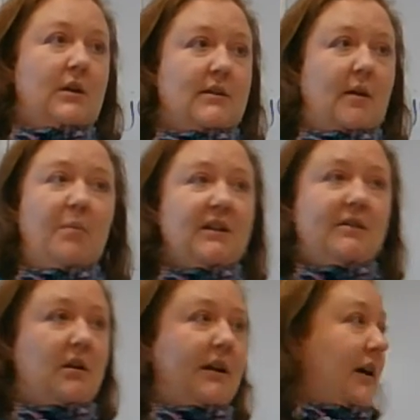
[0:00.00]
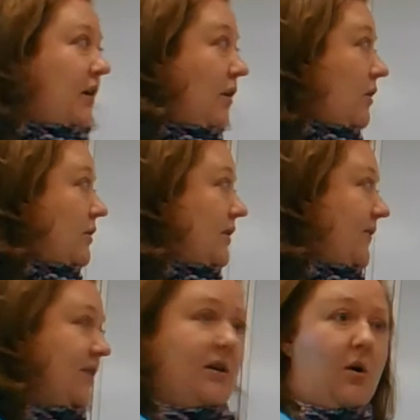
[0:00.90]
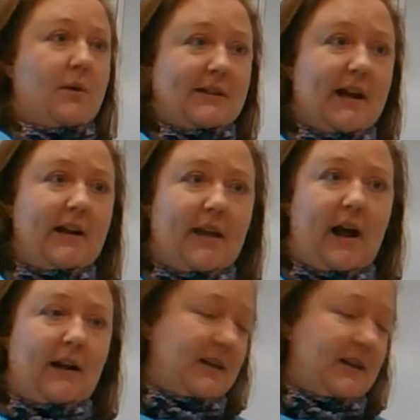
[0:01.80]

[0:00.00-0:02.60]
somebody's going to get hurt if you go and say that,